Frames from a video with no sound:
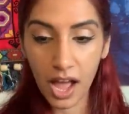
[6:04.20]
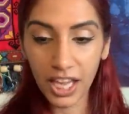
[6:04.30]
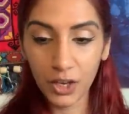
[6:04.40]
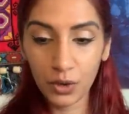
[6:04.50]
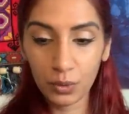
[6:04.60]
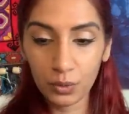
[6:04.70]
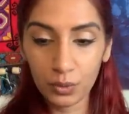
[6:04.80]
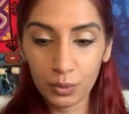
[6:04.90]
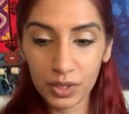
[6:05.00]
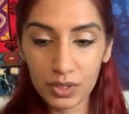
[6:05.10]
You
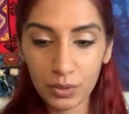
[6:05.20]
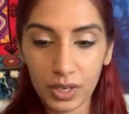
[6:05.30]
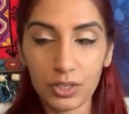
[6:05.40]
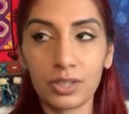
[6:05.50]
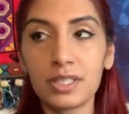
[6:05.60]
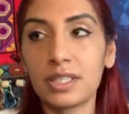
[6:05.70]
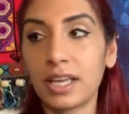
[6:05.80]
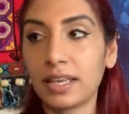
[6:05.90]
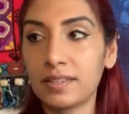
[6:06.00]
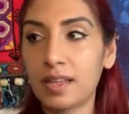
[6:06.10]
know, what's so
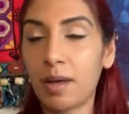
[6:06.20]
interesting is